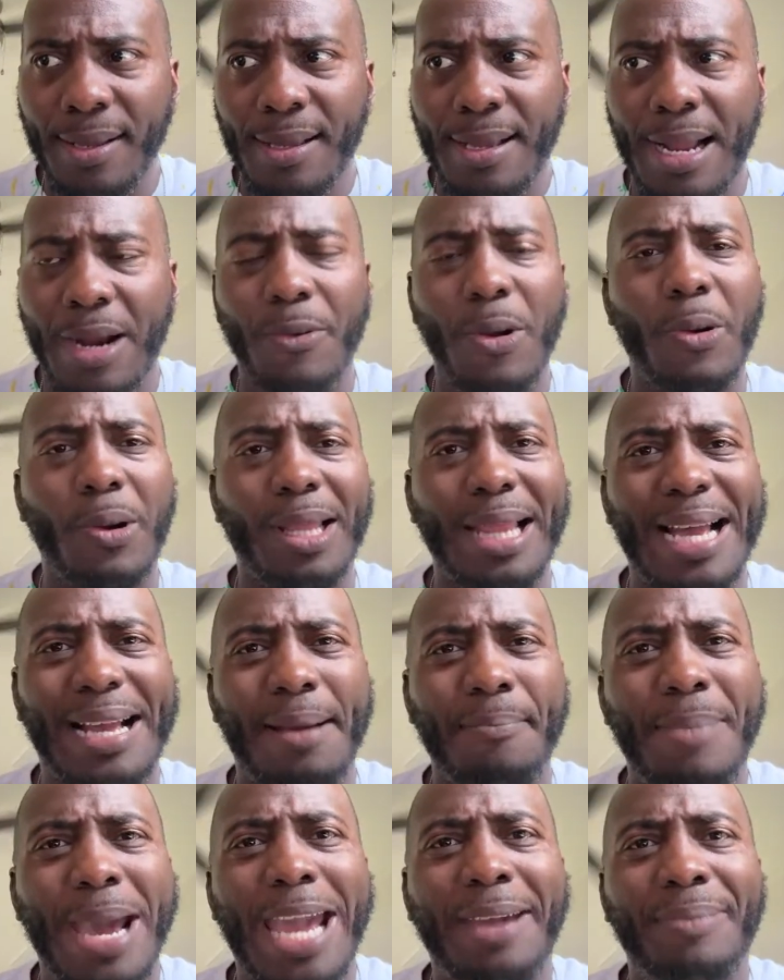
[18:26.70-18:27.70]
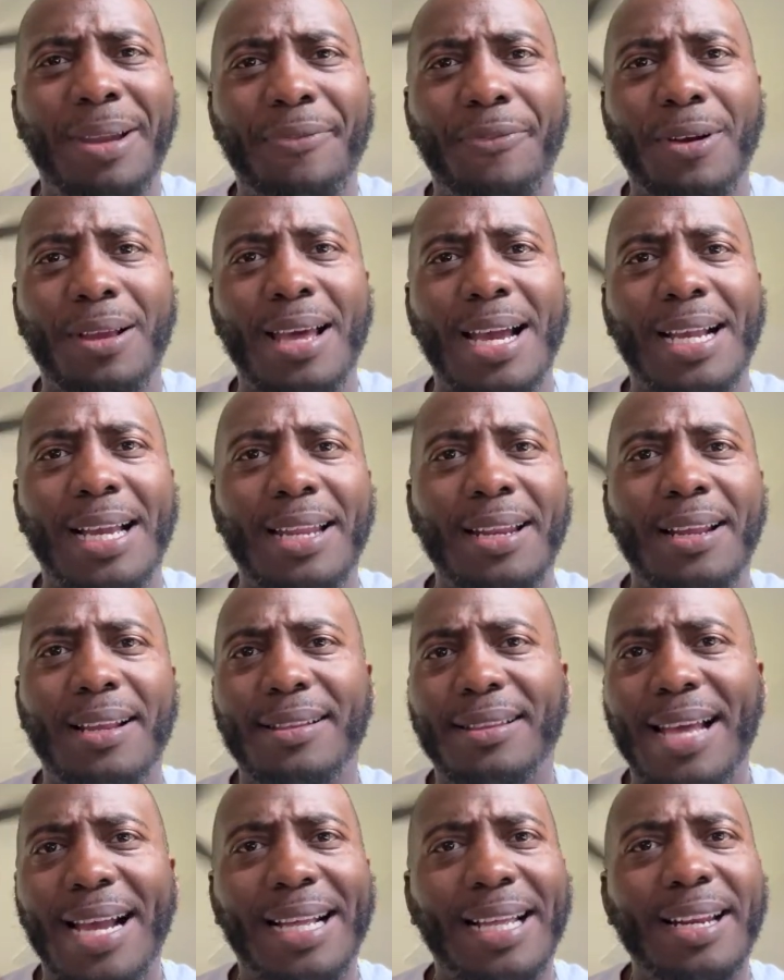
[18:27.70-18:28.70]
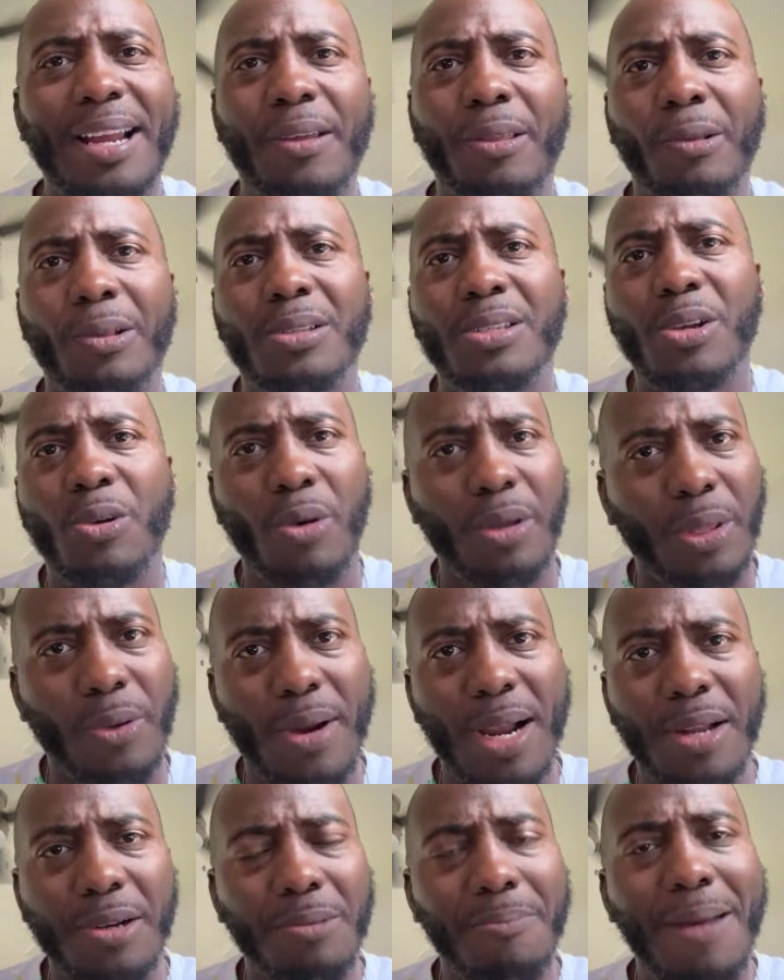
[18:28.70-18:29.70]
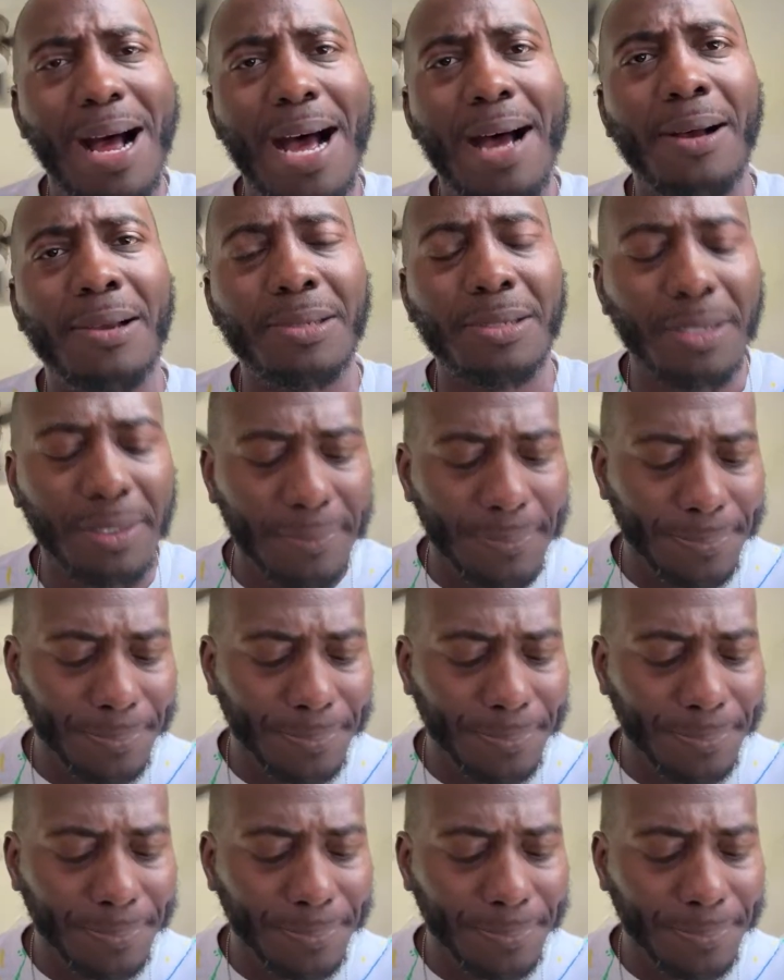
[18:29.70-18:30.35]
like a baby for like another 200 or 300 miles